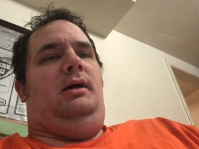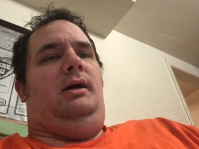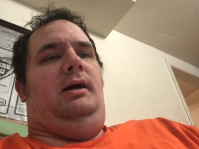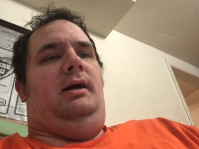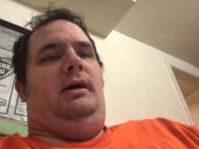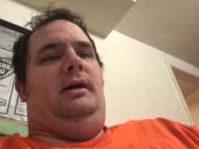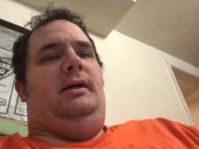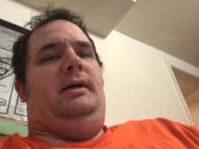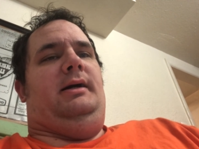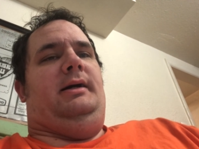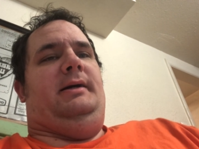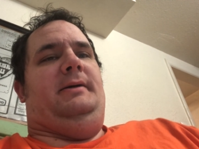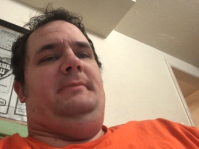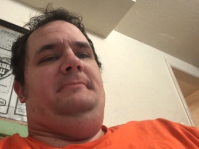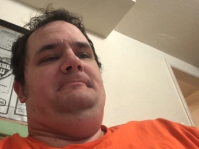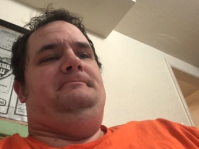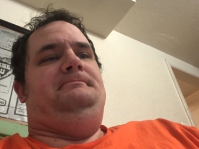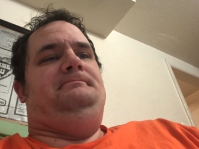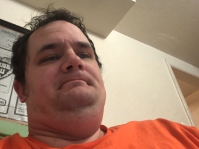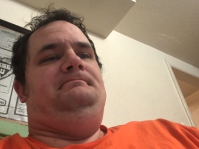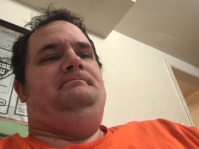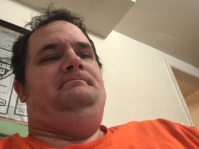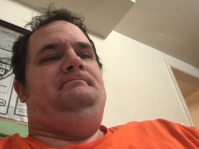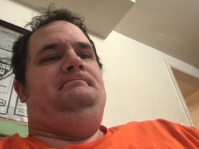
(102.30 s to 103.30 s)

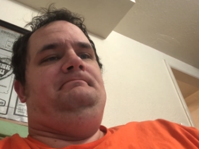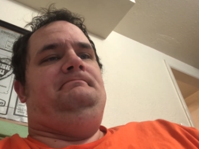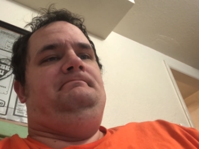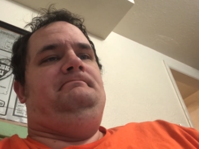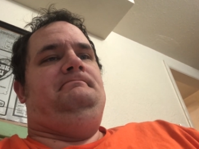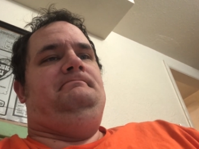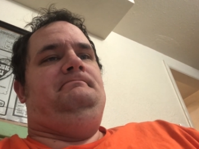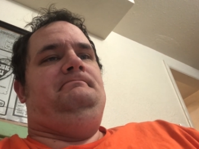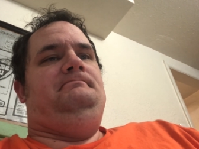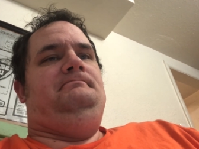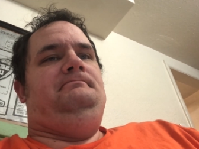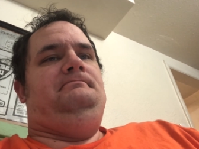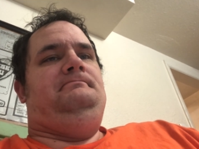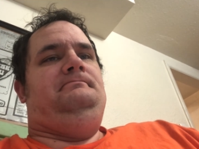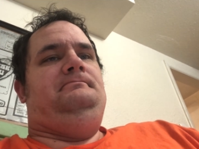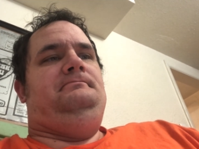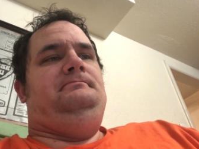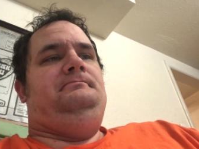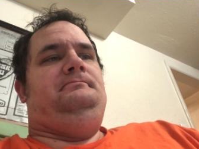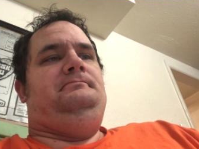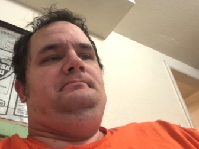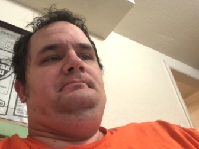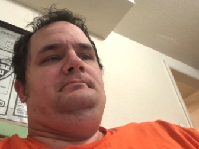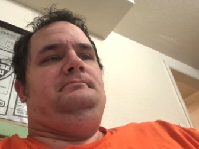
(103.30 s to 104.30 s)

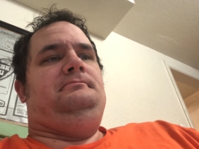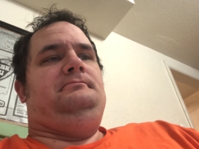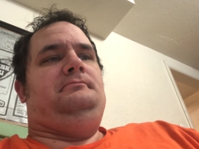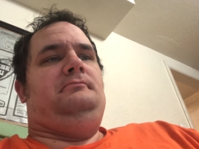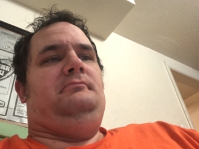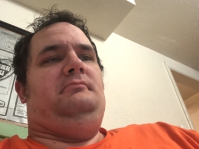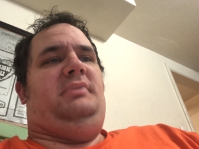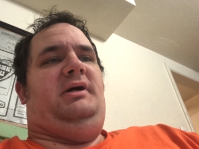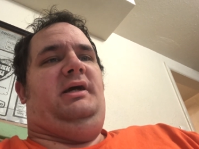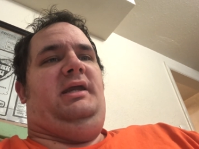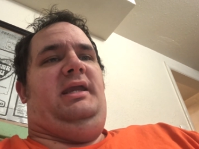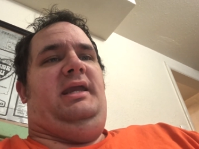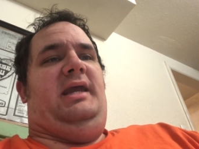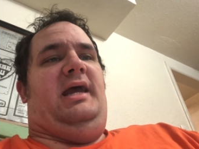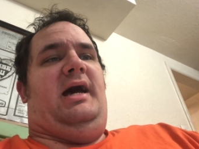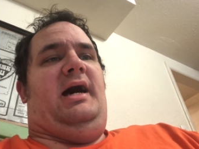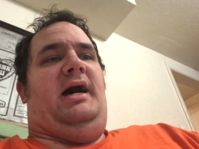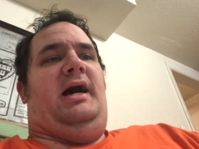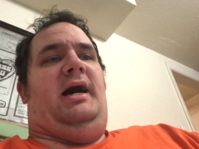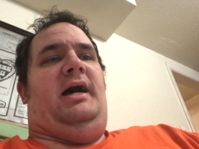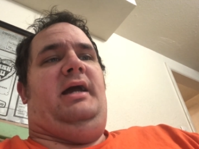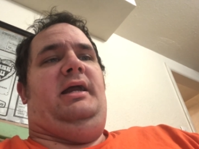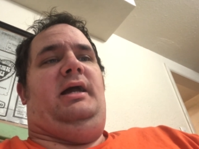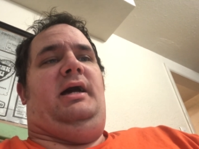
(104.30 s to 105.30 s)
But yeah,
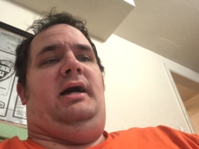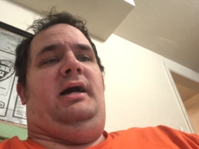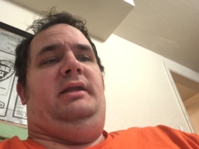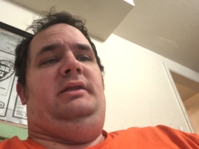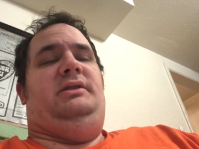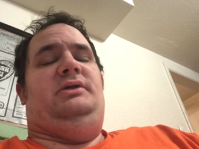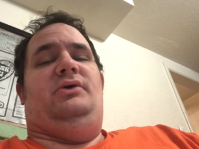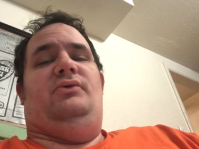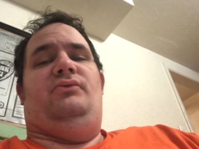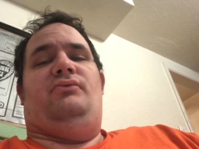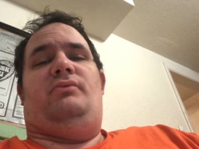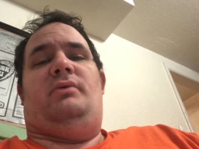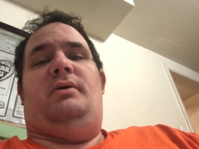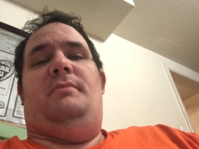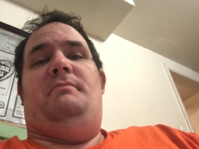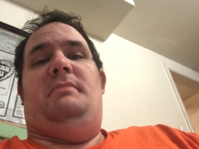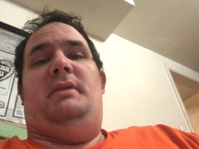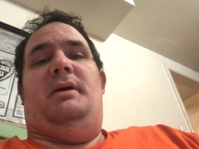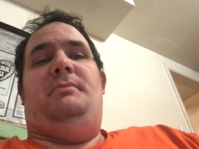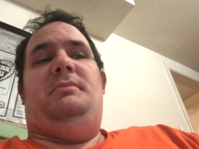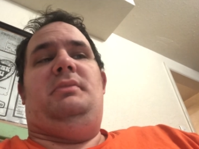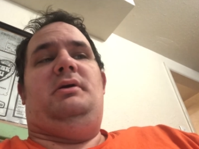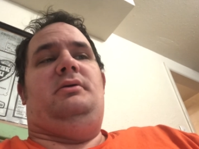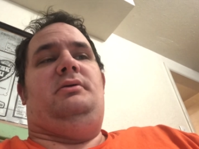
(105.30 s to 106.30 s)
I don't
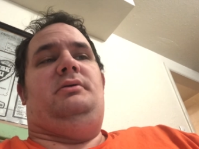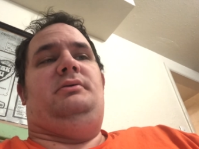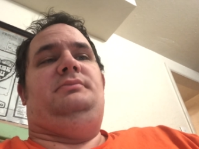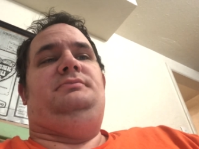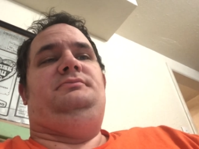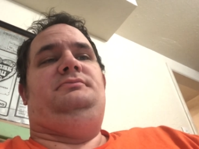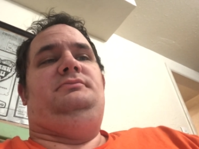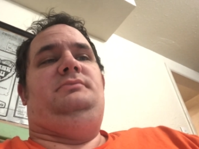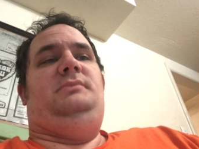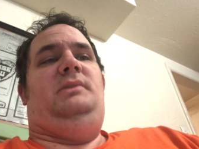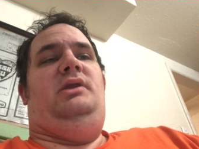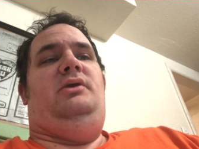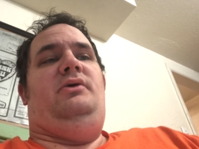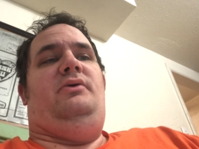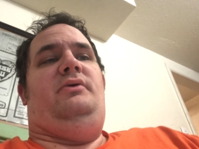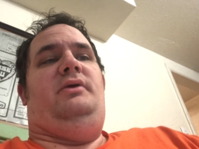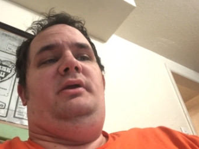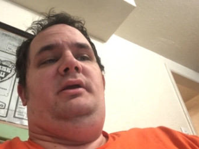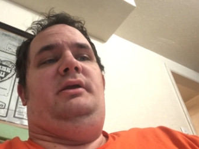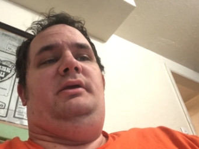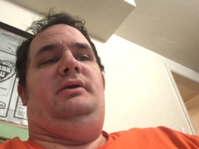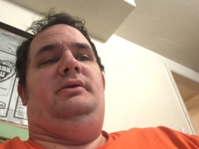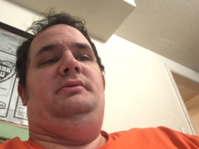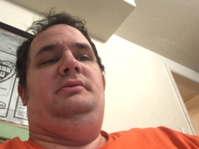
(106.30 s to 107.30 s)
remember
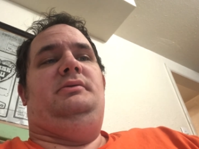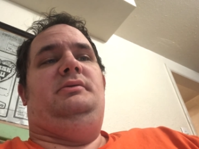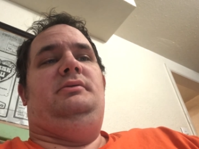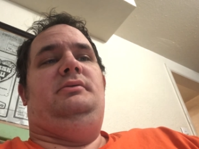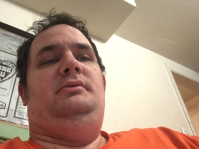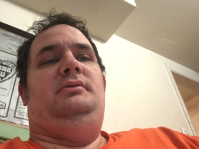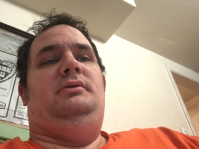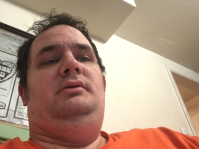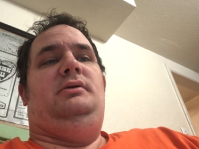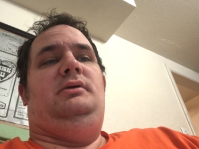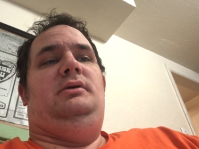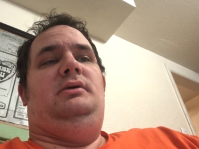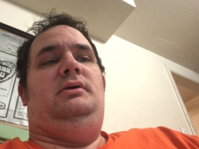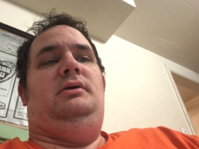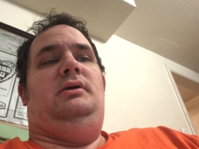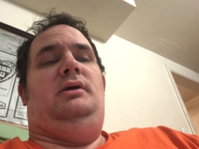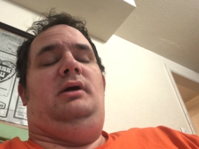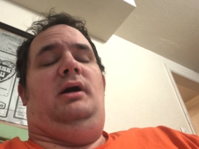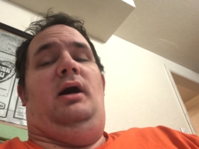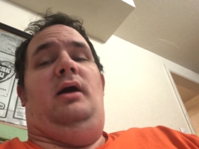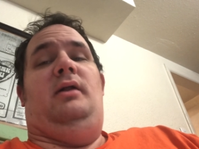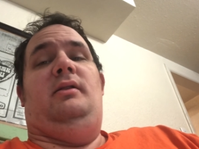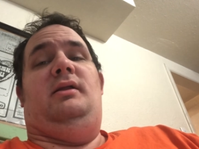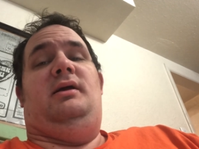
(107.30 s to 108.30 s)
doing
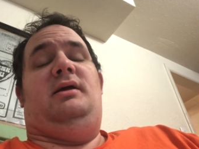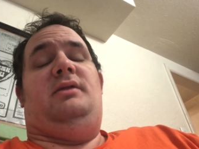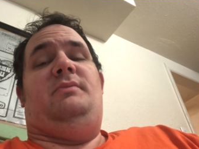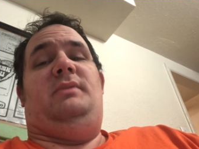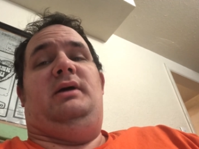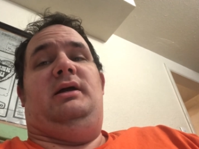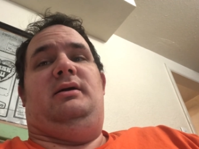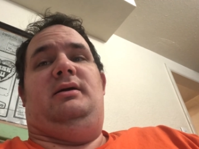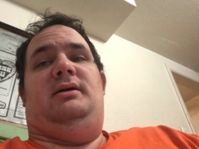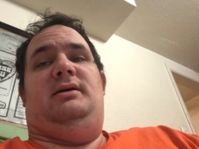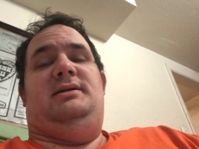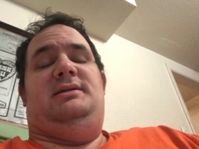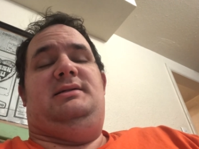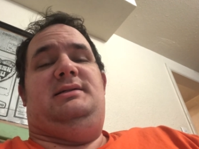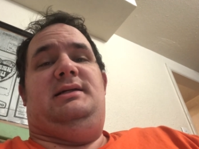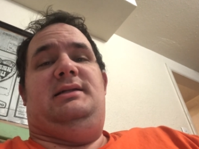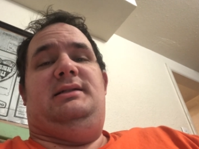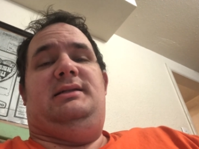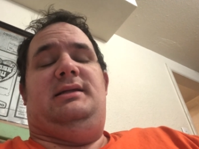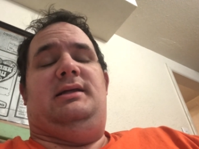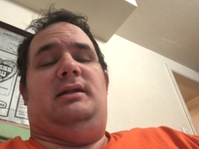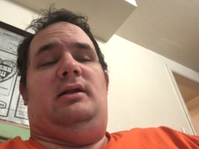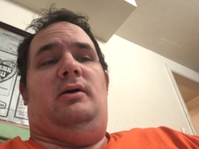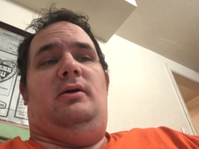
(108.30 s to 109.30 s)
a lot of my
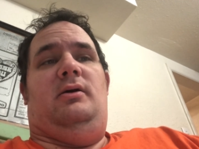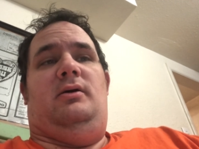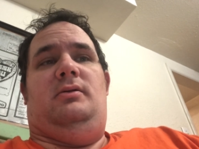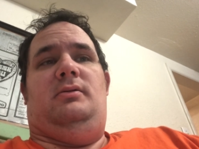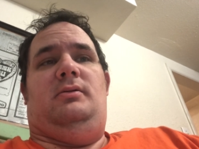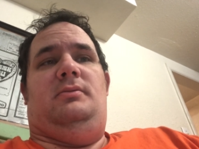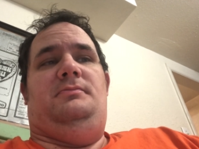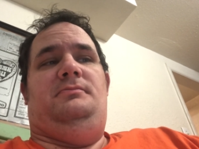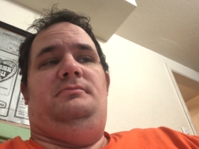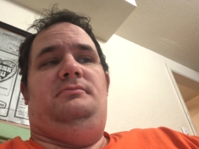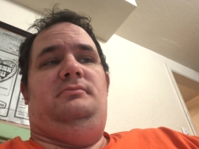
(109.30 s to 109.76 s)
content at all.